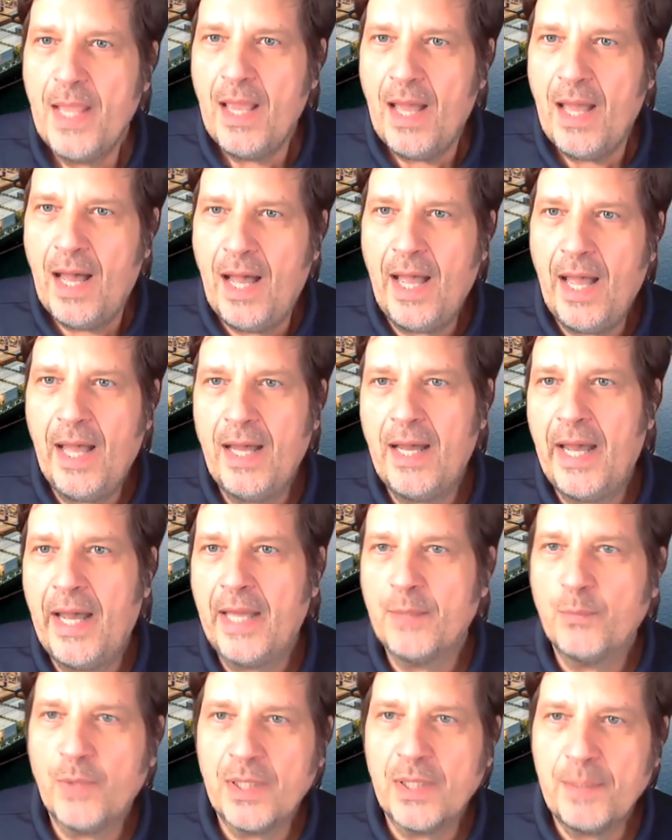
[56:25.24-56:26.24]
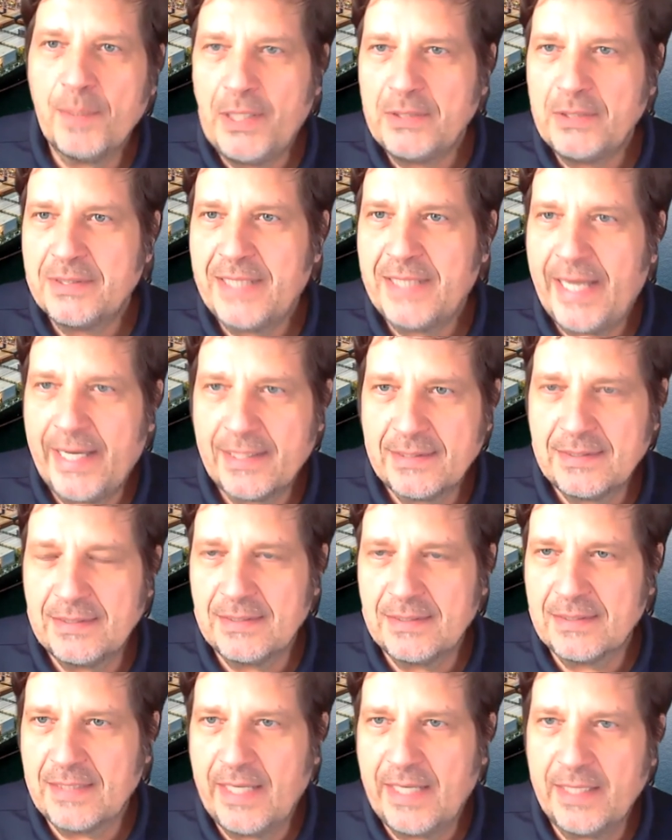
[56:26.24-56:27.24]
And what about
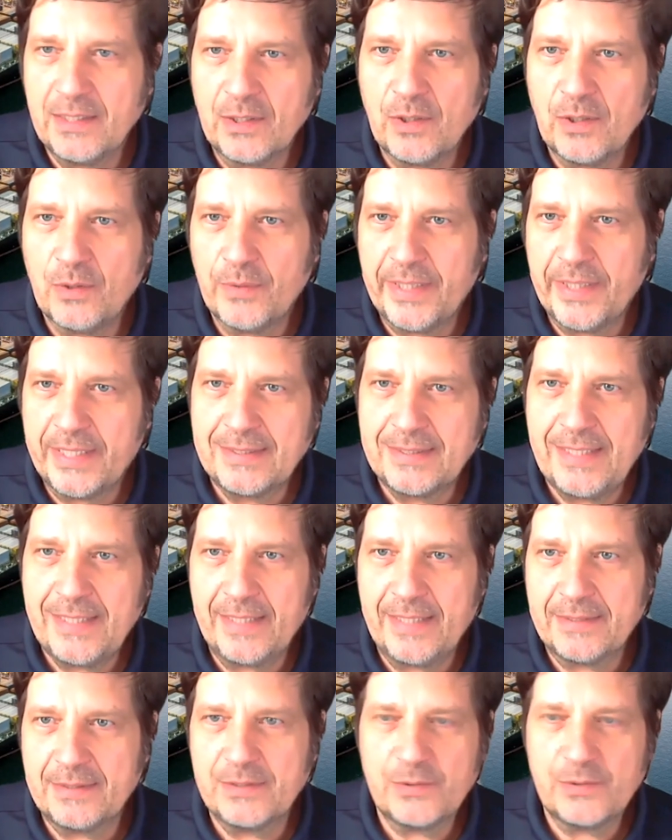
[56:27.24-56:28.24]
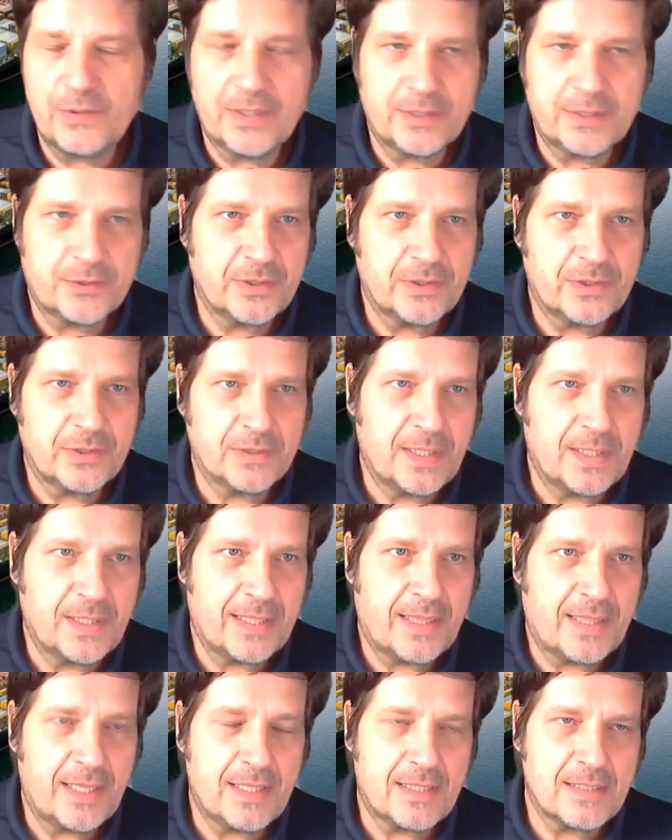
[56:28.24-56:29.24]
taxes and correct tax structures? I
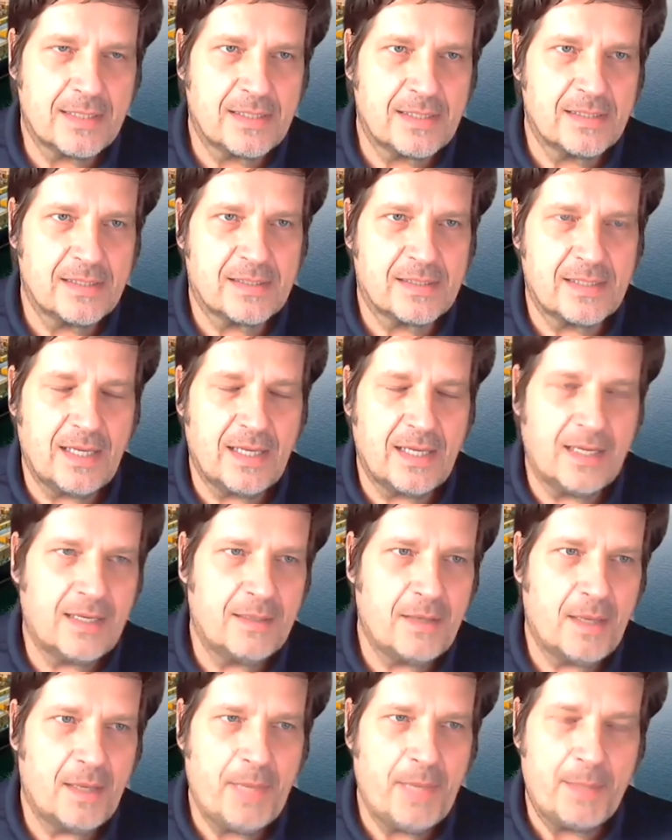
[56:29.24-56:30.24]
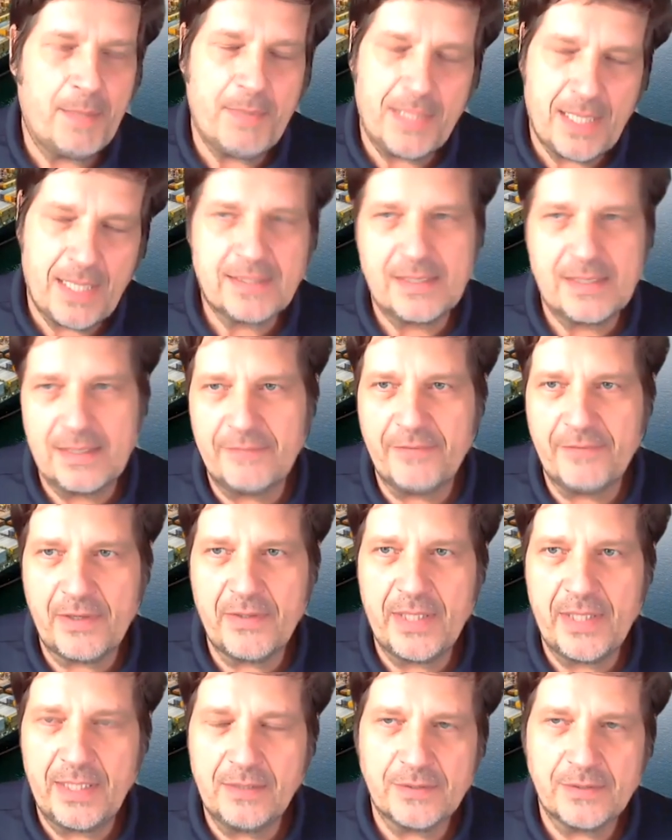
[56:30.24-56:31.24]
think this is, maybe that's a
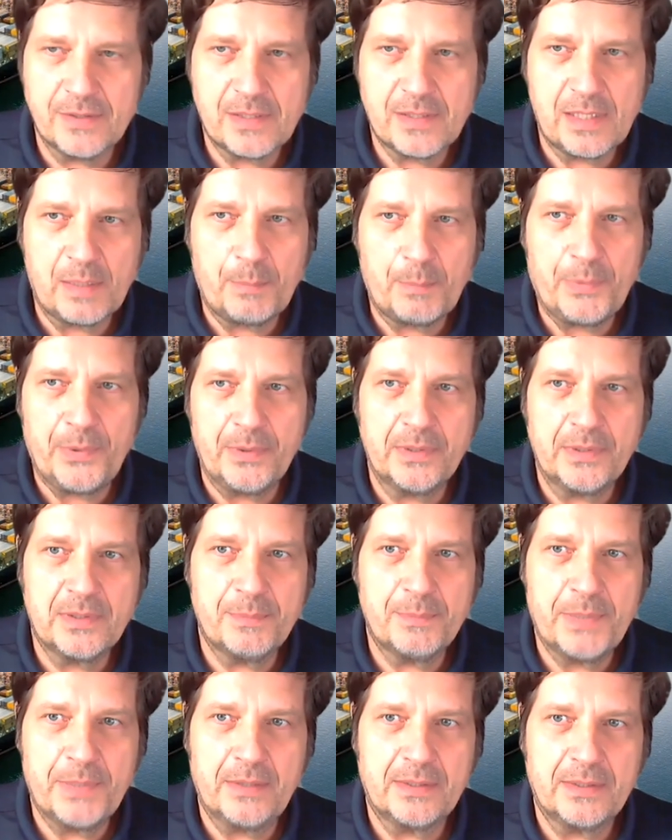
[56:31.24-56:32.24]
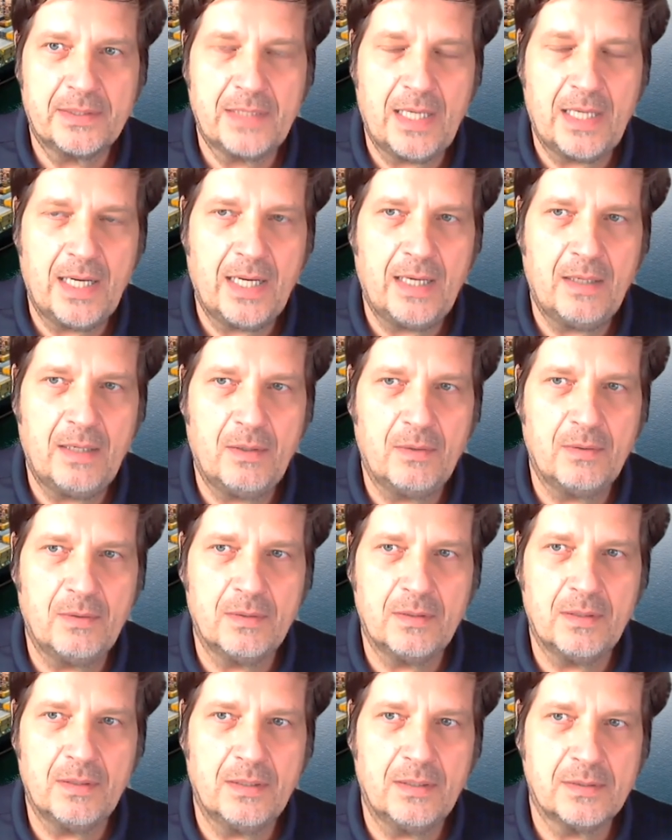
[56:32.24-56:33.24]
very interesting point about how
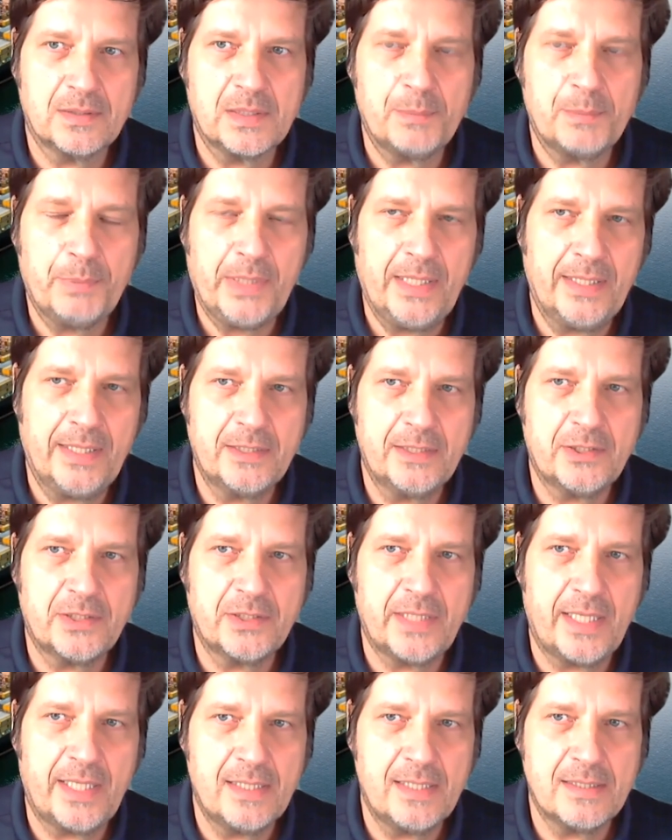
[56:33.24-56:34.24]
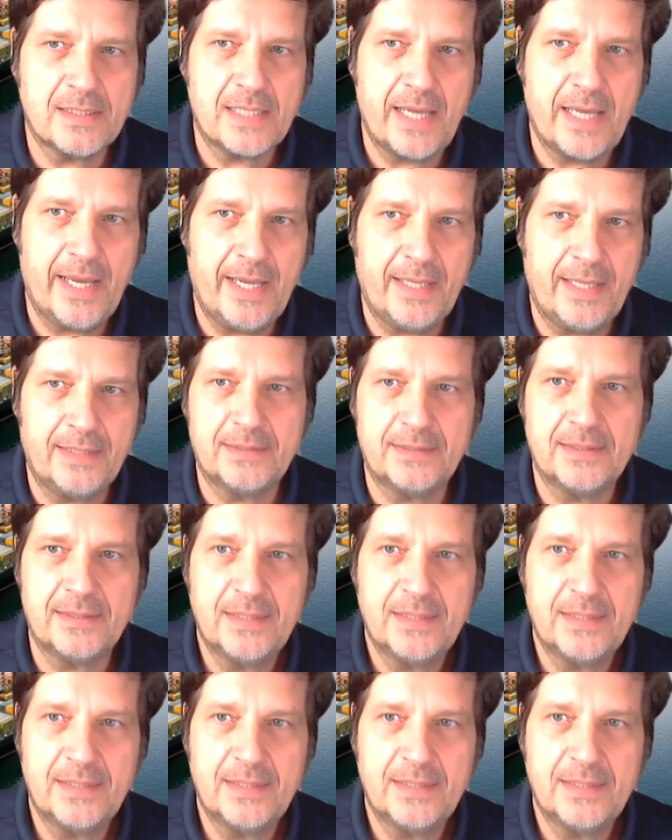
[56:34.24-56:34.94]
supply chains and